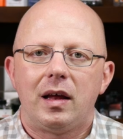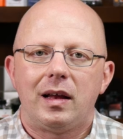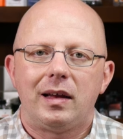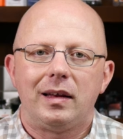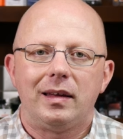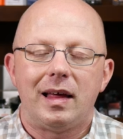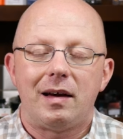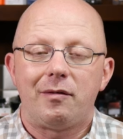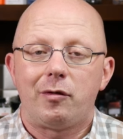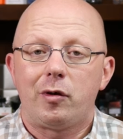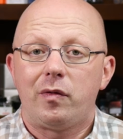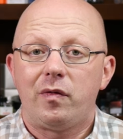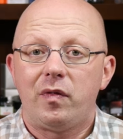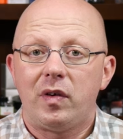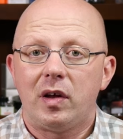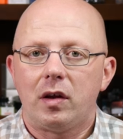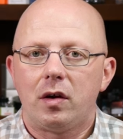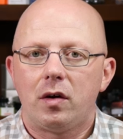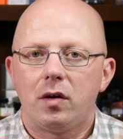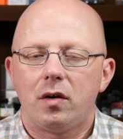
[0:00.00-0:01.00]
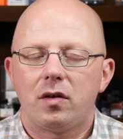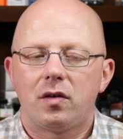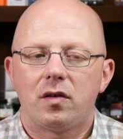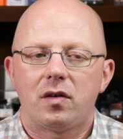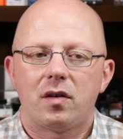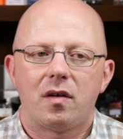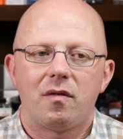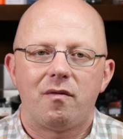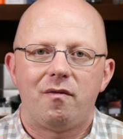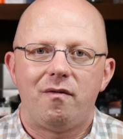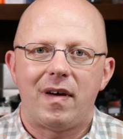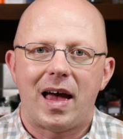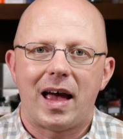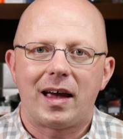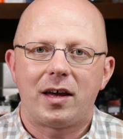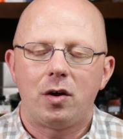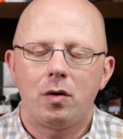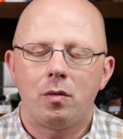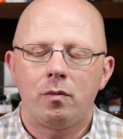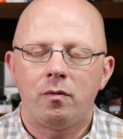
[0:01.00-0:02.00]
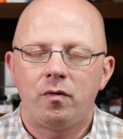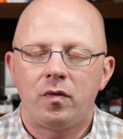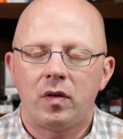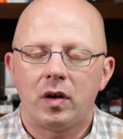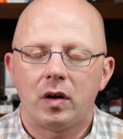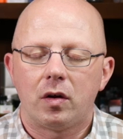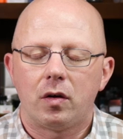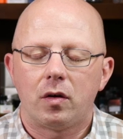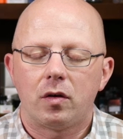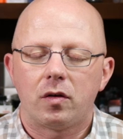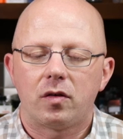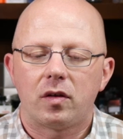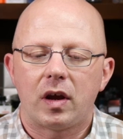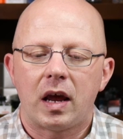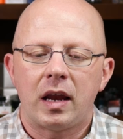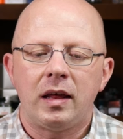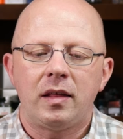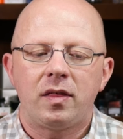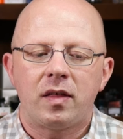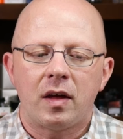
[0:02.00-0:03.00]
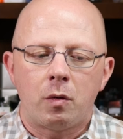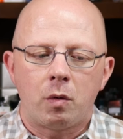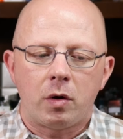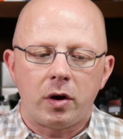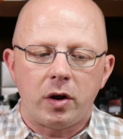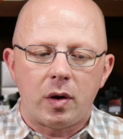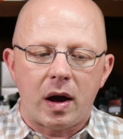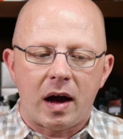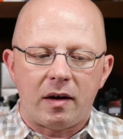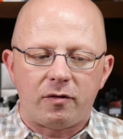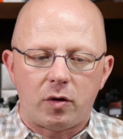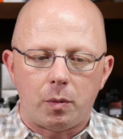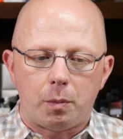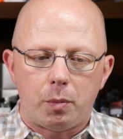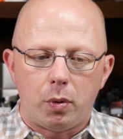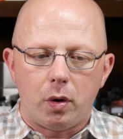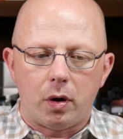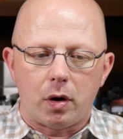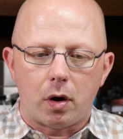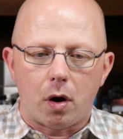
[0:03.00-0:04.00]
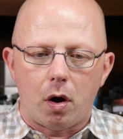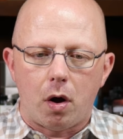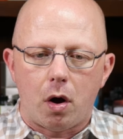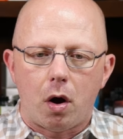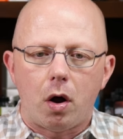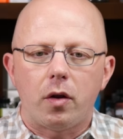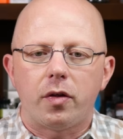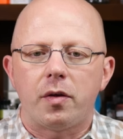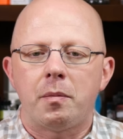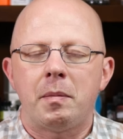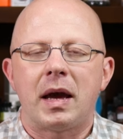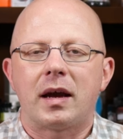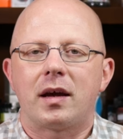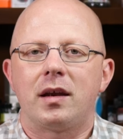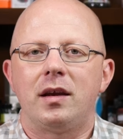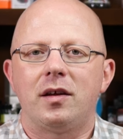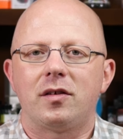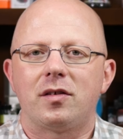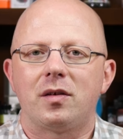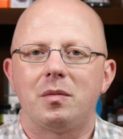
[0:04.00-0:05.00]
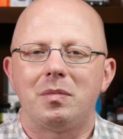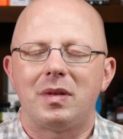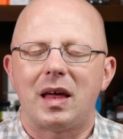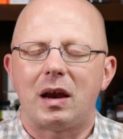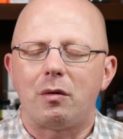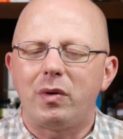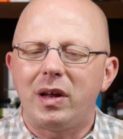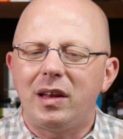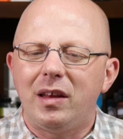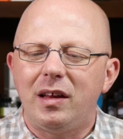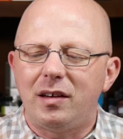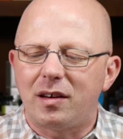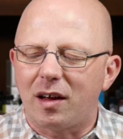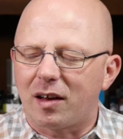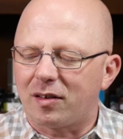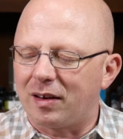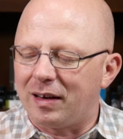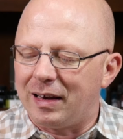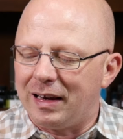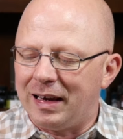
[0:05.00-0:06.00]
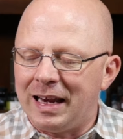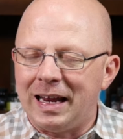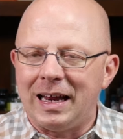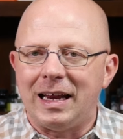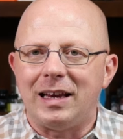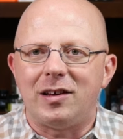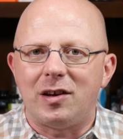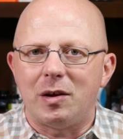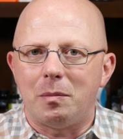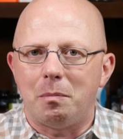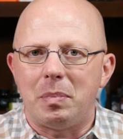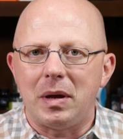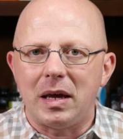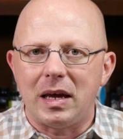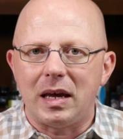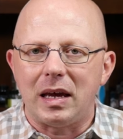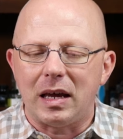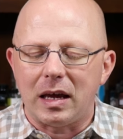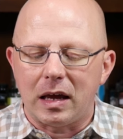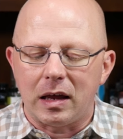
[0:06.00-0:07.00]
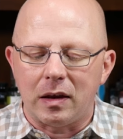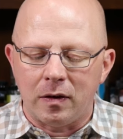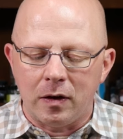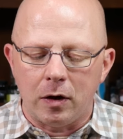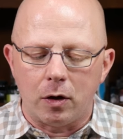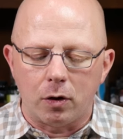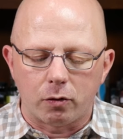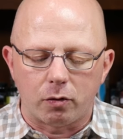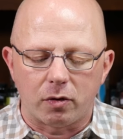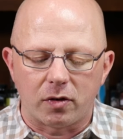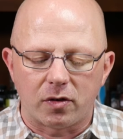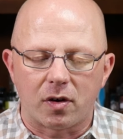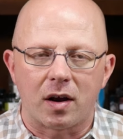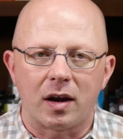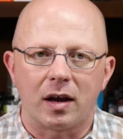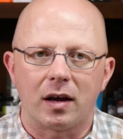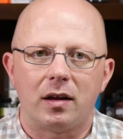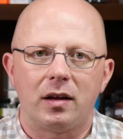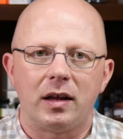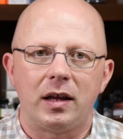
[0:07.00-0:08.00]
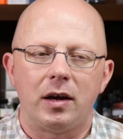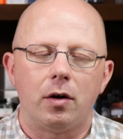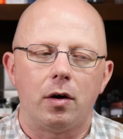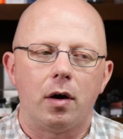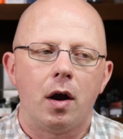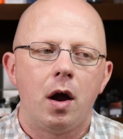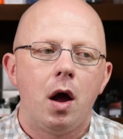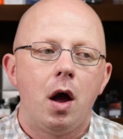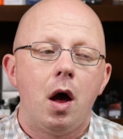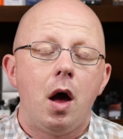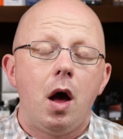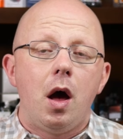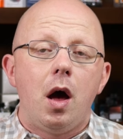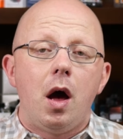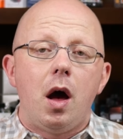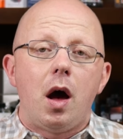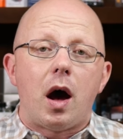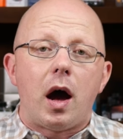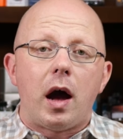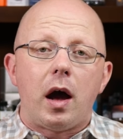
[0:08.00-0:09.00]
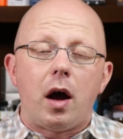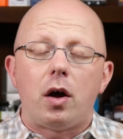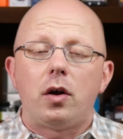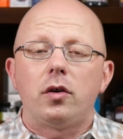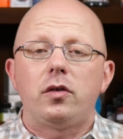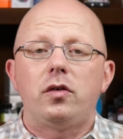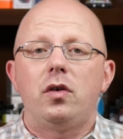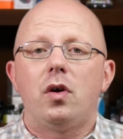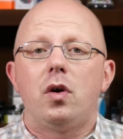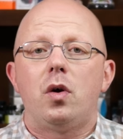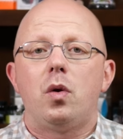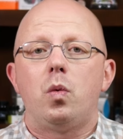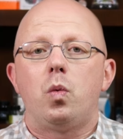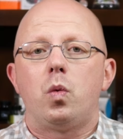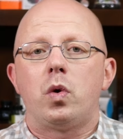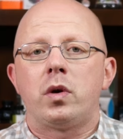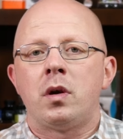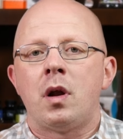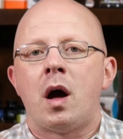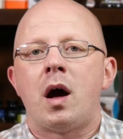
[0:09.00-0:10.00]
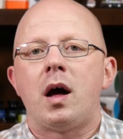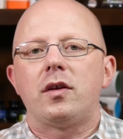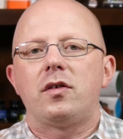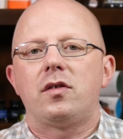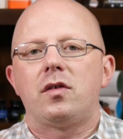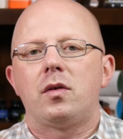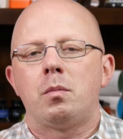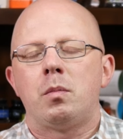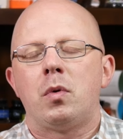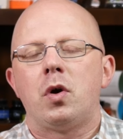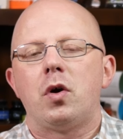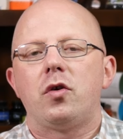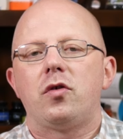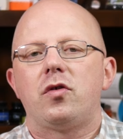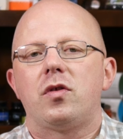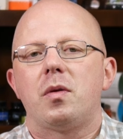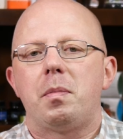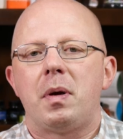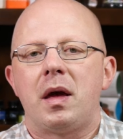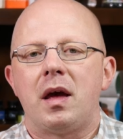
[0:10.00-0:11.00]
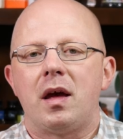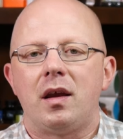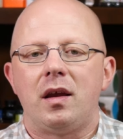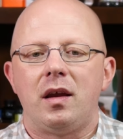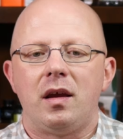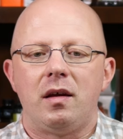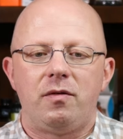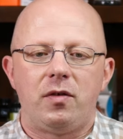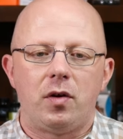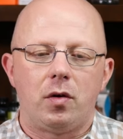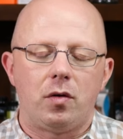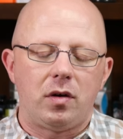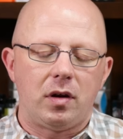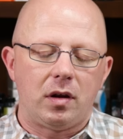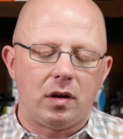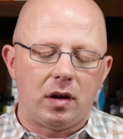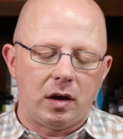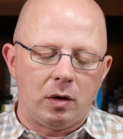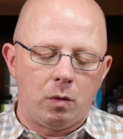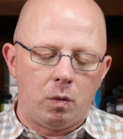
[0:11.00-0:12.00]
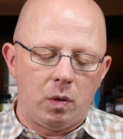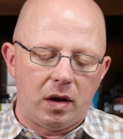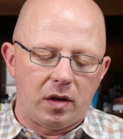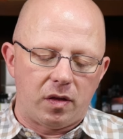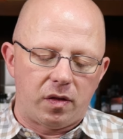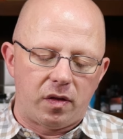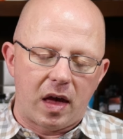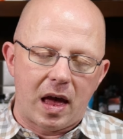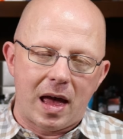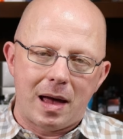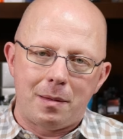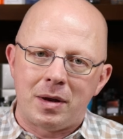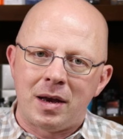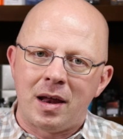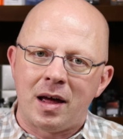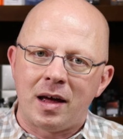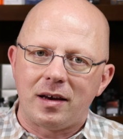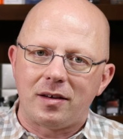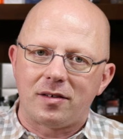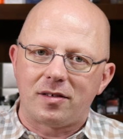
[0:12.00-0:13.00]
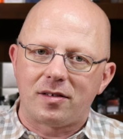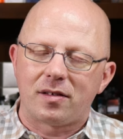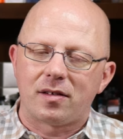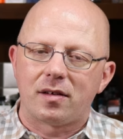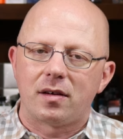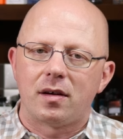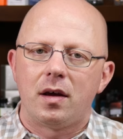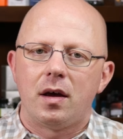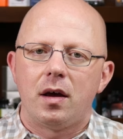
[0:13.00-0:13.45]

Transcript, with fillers: lever fillers, vacuum fillers, anything where you have to put all the mechanism that really doesn't need to be in the ultrasonic cleaner. I also would not submerge the pen if you're dealing with ebonites,